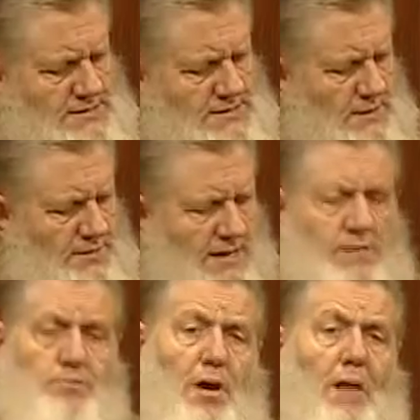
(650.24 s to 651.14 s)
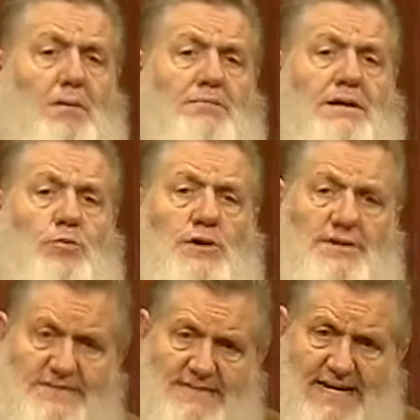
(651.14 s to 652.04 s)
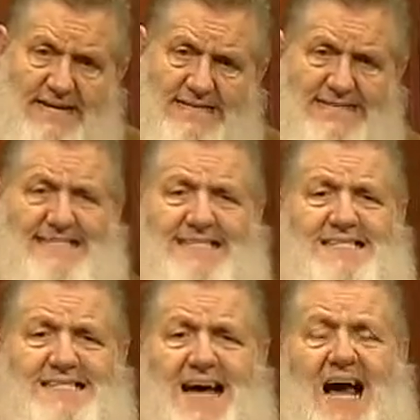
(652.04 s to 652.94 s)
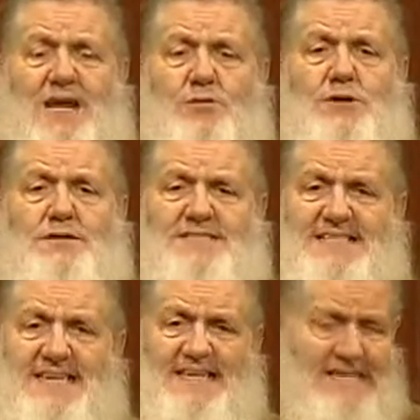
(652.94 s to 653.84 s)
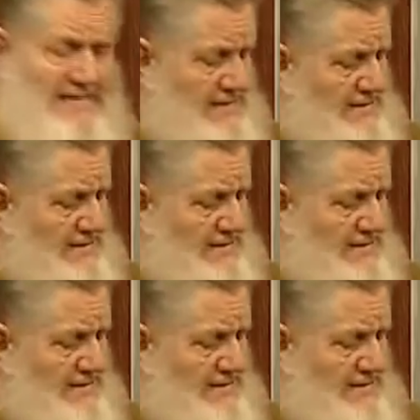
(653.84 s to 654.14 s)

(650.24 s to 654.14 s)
something he probably would have said, and this is the style he would have said it in,